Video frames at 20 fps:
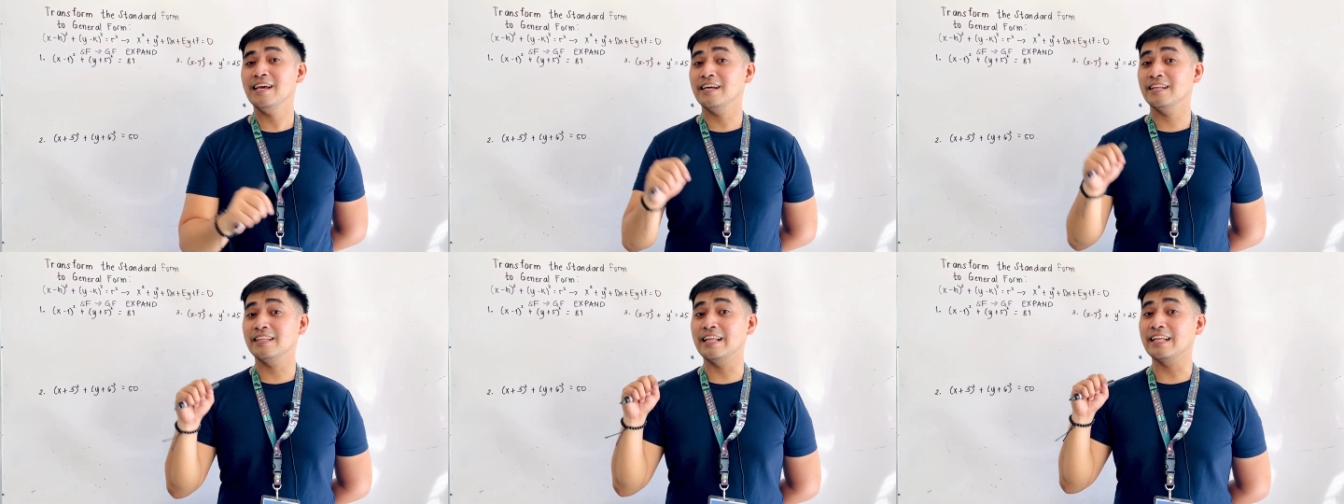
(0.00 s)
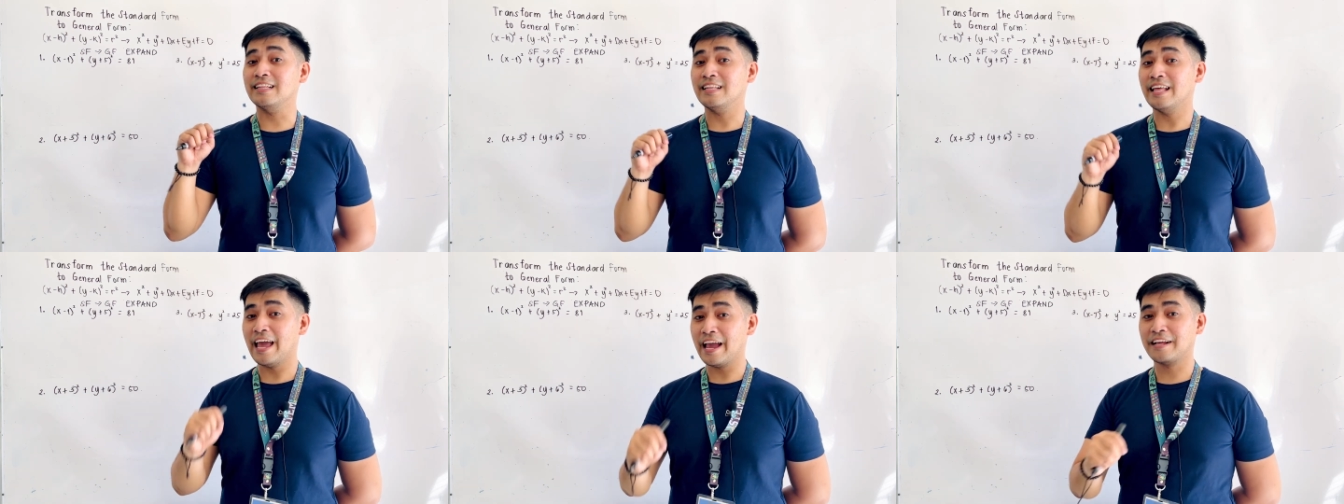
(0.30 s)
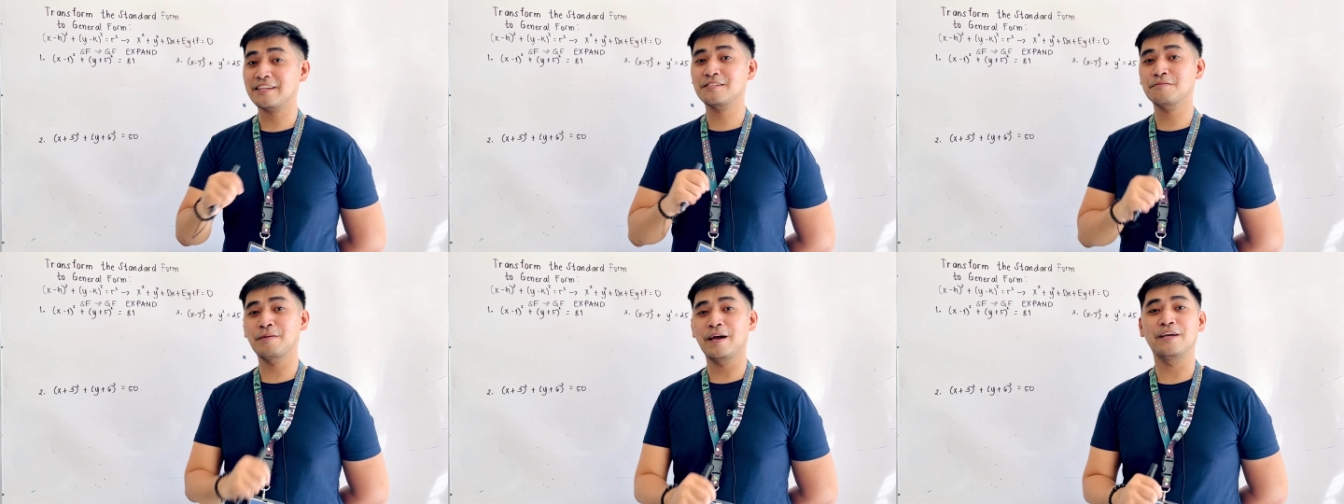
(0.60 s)
that
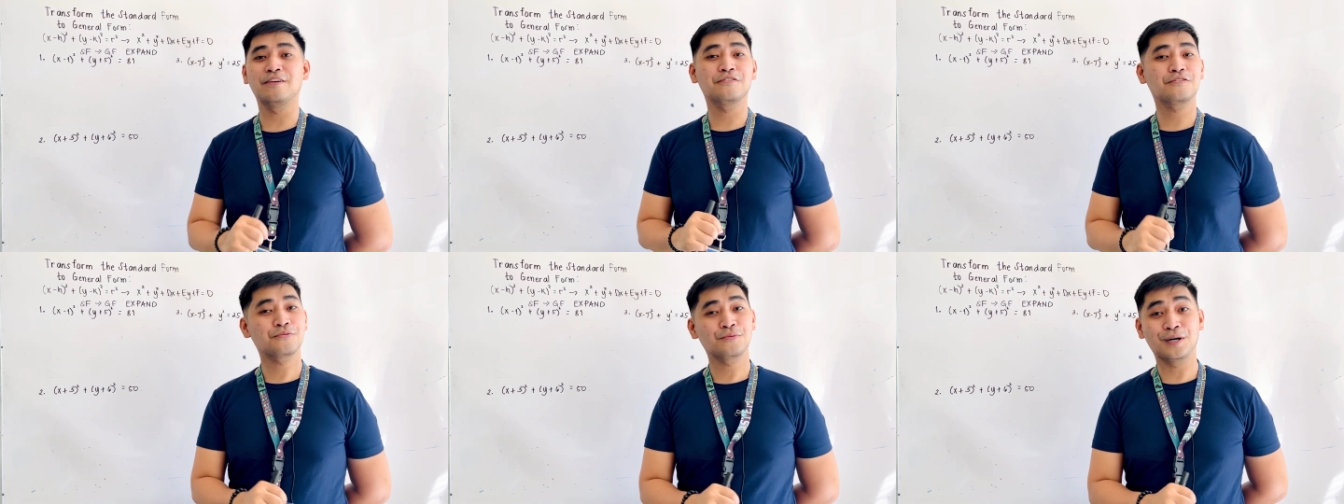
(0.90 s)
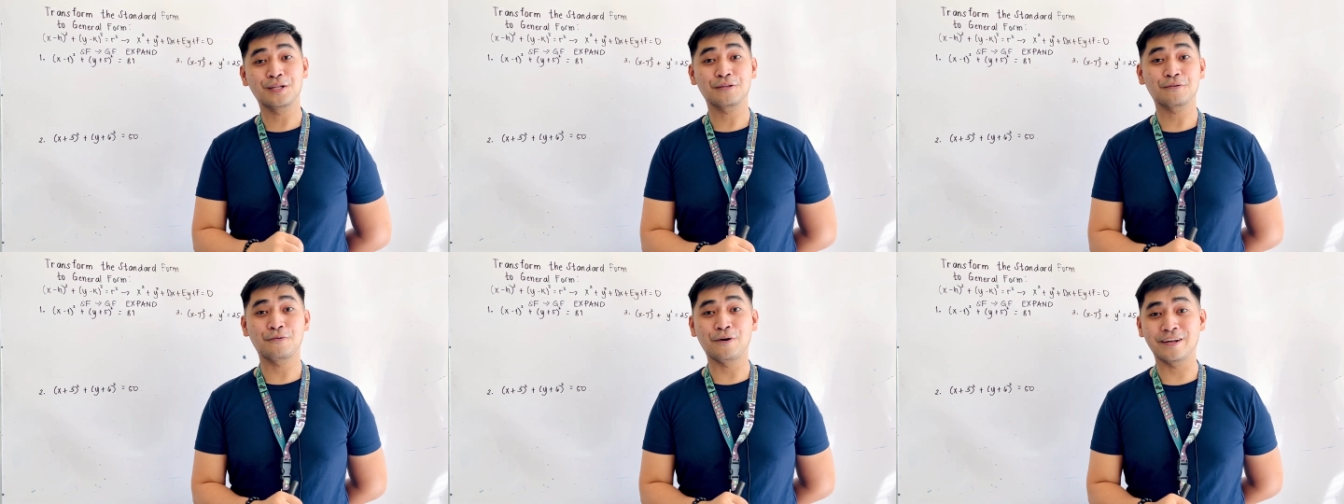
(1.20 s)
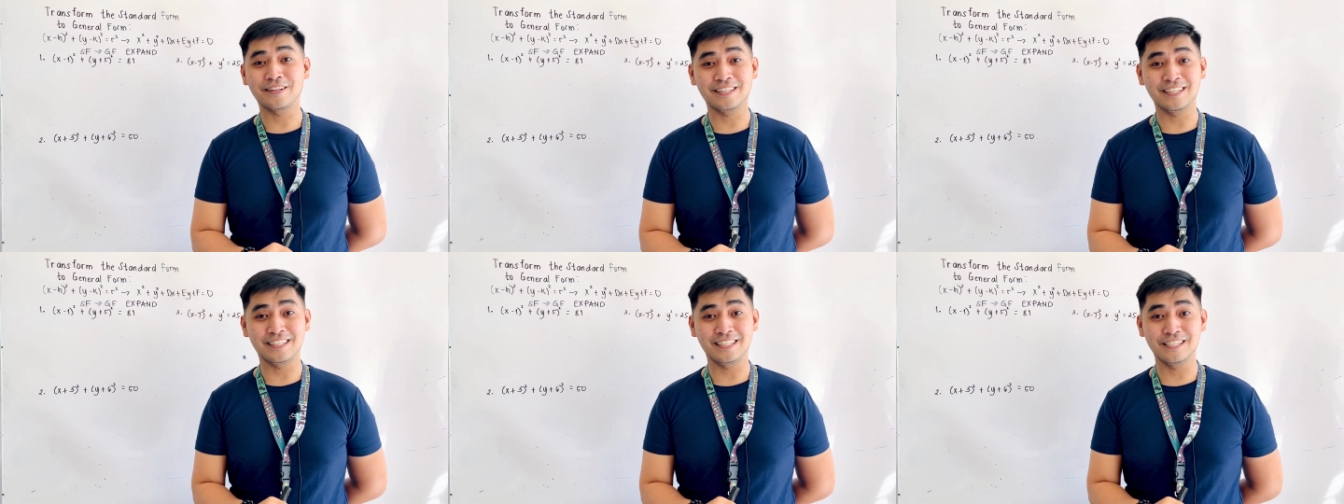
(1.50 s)
x minus 1
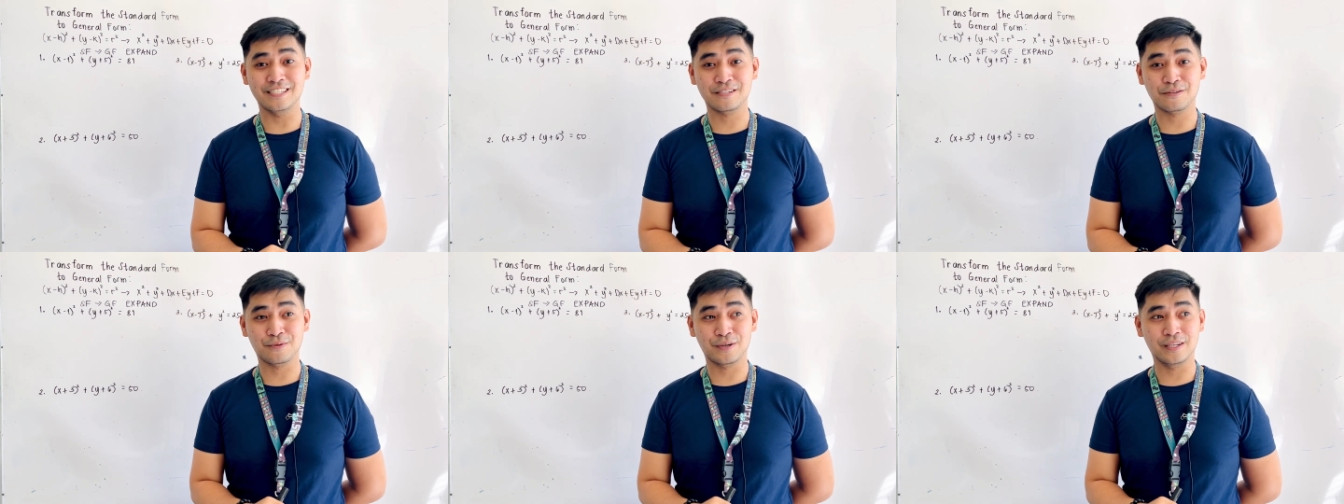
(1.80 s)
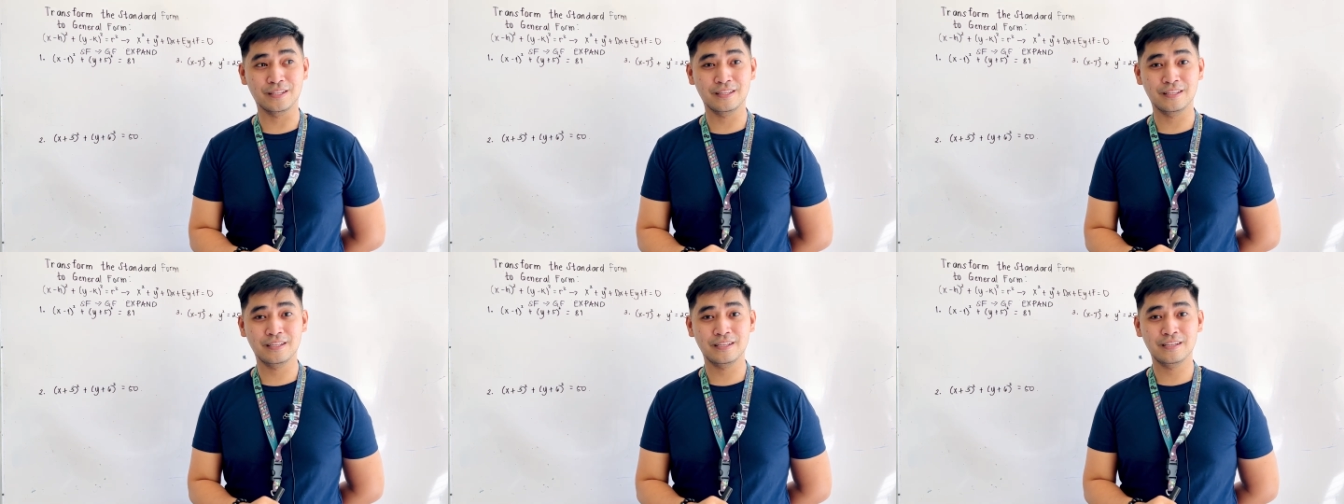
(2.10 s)
quantity squared.